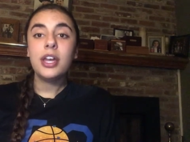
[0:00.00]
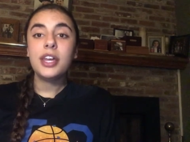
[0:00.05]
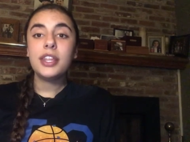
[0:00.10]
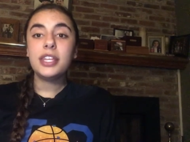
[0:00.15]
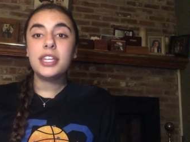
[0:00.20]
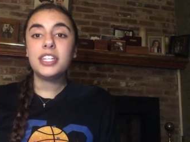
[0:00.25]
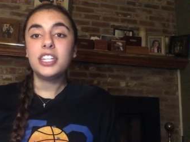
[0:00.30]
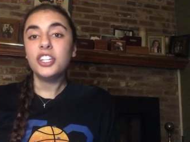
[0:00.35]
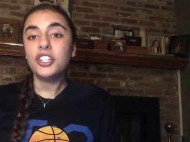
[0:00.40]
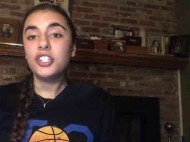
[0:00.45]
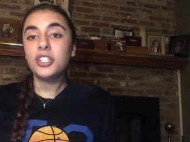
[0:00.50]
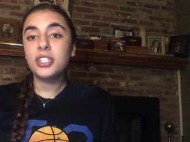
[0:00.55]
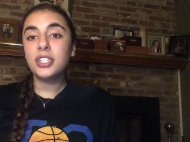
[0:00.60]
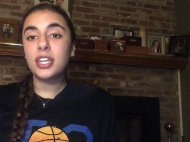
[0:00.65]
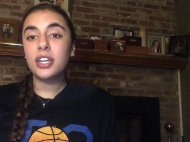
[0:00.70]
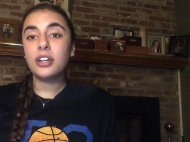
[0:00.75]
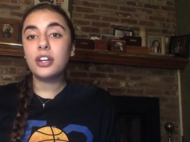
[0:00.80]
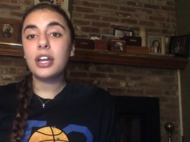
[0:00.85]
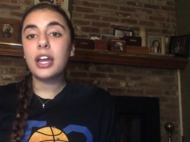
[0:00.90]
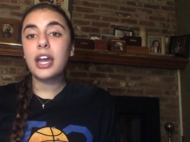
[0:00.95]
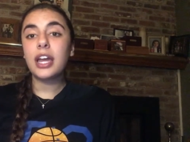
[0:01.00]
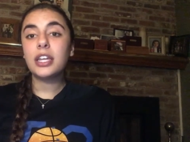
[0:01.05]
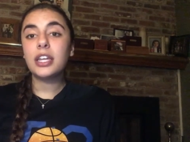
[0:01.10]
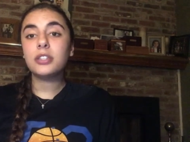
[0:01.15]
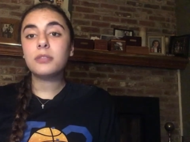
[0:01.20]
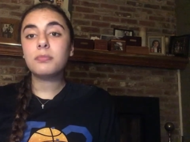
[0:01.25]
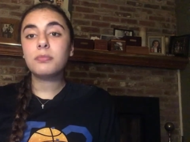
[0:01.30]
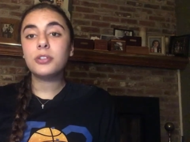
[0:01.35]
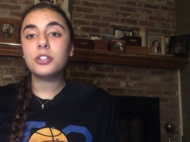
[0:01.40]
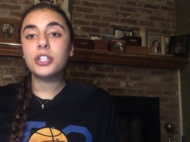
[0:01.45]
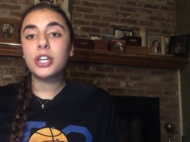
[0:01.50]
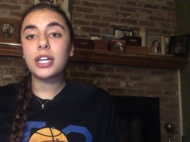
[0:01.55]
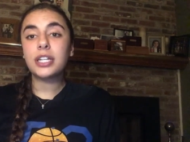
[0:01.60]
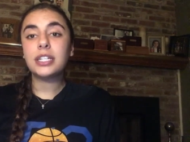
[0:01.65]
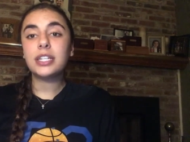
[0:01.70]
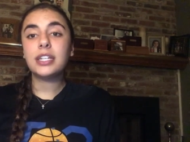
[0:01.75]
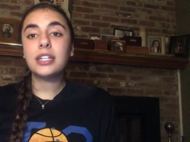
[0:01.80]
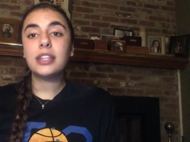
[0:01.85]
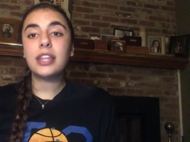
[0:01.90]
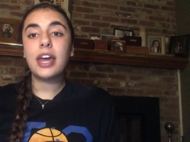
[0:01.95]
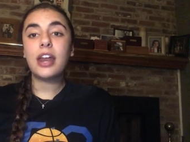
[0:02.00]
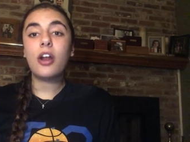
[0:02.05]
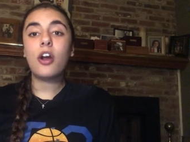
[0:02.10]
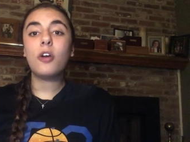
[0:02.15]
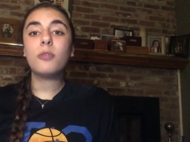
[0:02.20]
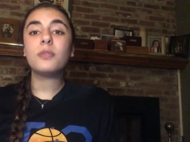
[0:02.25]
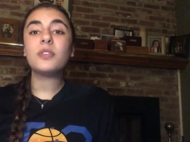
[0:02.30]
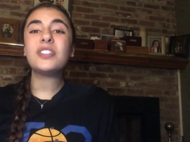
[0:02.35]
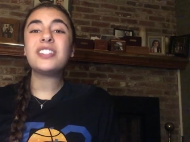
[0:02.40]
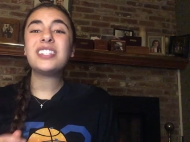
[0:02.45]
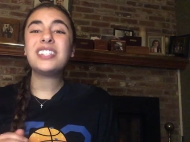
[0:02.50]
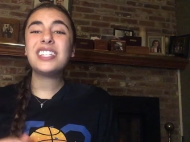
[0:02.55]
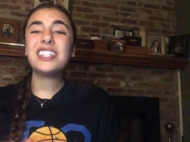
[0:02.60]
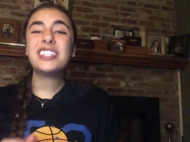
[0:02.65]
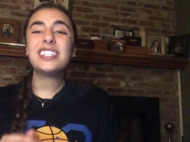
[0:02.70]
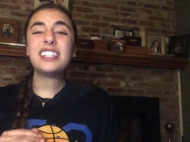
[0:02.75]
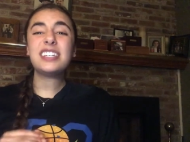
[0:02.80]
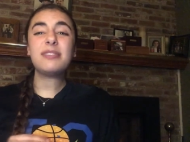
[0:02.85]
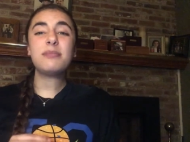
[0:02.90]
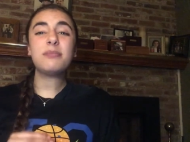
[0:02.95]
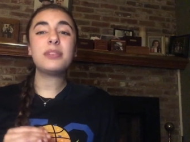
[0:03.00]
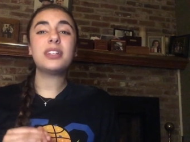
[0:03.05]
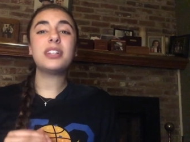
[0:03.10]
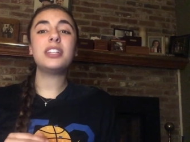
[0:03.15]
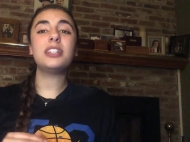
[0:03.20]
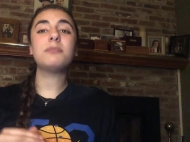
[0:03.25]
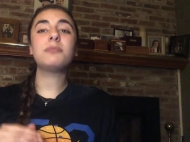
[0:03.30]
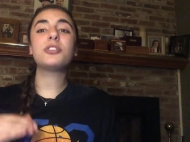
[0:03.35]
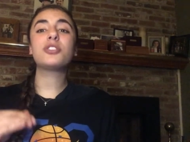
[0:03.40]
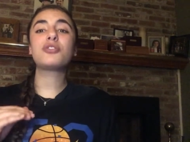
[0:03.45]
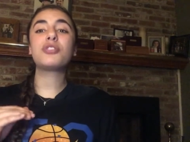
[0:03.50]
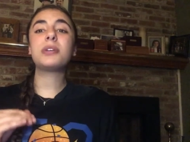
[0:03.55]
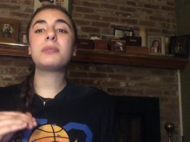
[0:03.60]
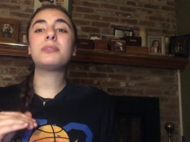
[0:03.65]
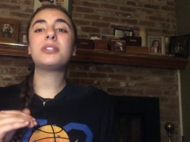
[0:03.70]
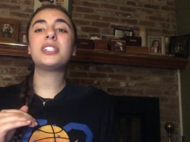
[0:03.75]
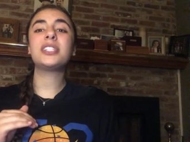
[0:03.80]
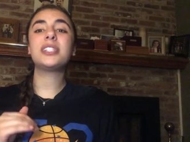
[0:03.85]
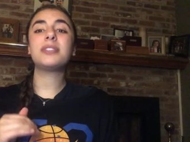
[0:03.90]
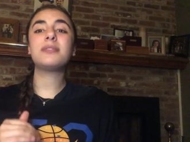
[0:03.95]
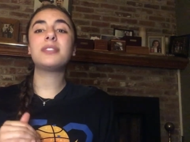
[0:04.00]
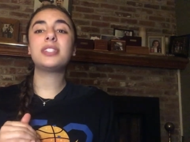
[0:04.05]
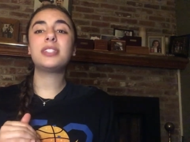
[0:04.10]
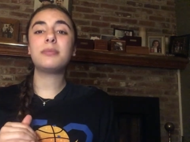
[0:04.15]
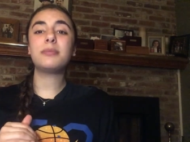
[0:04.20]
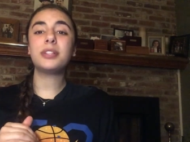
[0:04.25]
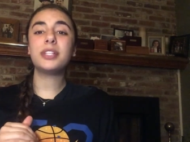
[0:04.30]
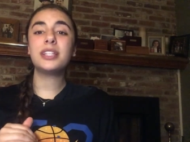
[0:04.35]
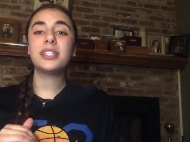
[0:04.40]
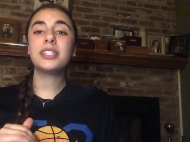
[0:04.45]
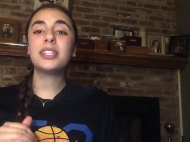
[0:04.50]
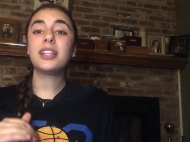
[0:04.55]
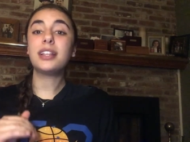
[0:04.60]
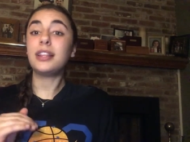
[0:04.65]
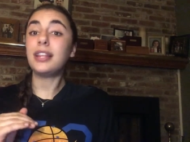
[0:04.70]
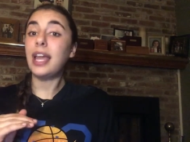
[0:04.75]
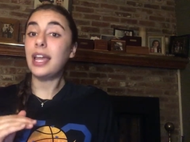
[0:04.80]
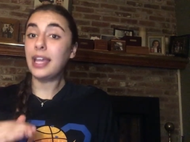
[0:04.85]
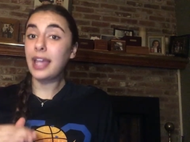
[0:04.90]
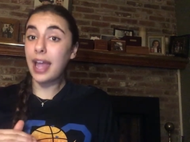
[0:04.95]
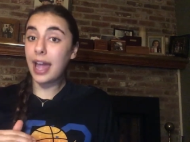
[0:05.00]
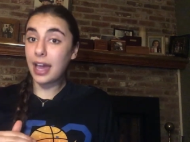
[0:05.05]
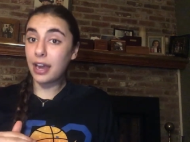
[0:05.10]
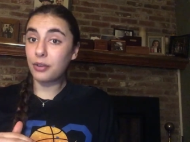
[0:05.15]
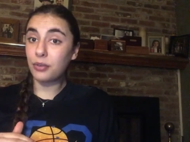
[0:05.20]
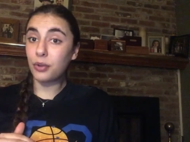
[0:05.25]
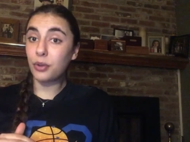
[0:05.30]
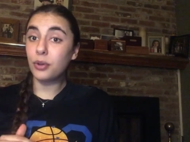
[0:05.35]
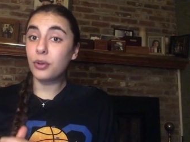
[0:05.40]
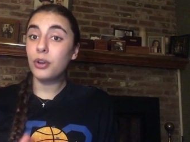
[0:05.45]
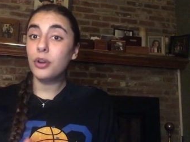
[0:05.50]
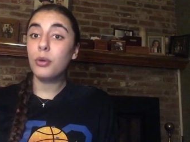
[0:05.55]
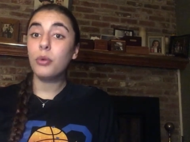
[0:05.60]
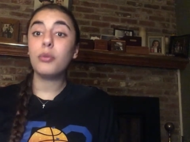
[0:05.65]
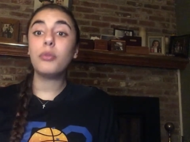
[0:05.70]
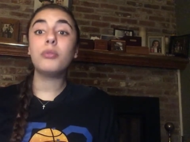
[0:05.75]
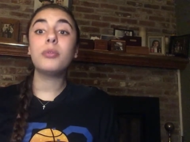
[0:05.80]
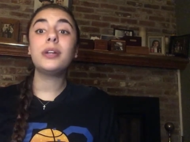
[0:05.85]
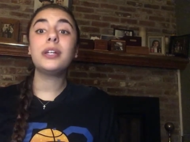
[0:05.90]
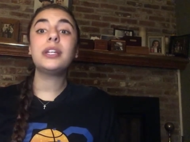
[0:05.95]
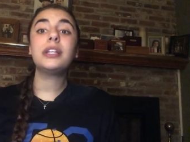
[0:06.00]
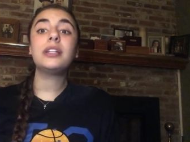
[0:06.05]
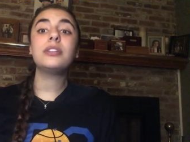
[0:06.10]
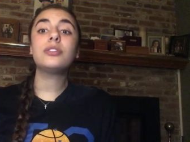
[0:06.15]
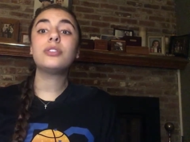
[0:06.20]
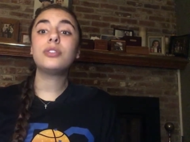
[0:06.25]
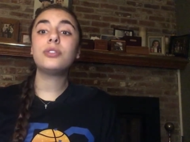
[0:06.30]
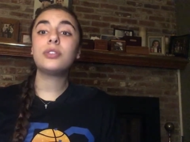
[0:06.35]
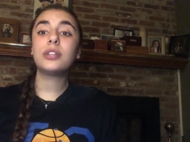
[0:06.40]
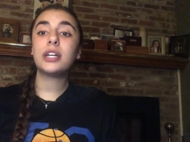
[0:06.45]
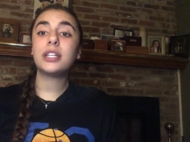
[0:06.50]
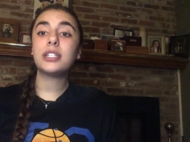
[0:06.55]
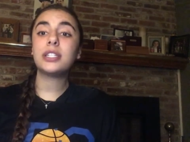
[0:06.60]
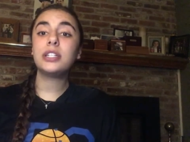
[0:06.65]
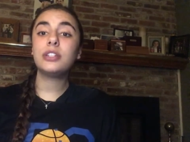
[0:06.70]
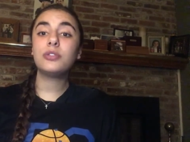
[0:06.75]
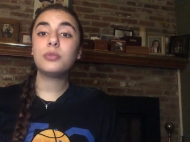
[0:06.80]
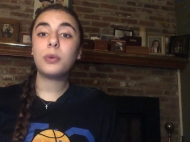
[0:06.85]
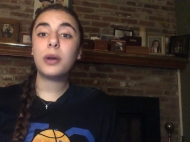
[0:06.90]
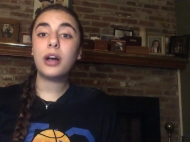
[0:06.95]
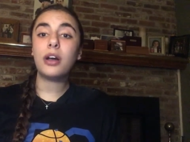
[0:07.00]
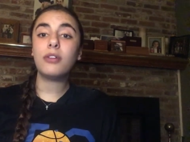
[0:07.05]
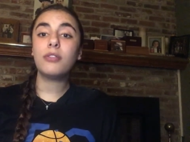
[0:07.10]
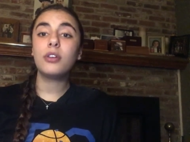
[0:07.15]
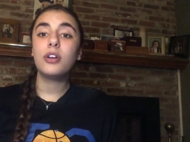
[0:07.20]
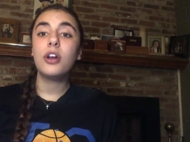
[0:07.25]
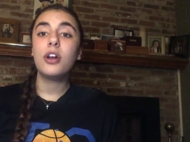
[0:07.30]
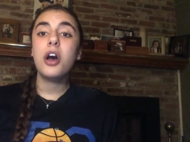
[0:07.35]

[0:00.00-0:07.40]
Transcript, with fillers: the Addiction Center has projected that almost 16 million prescriptions of stimulants like Adderall were written in 2012,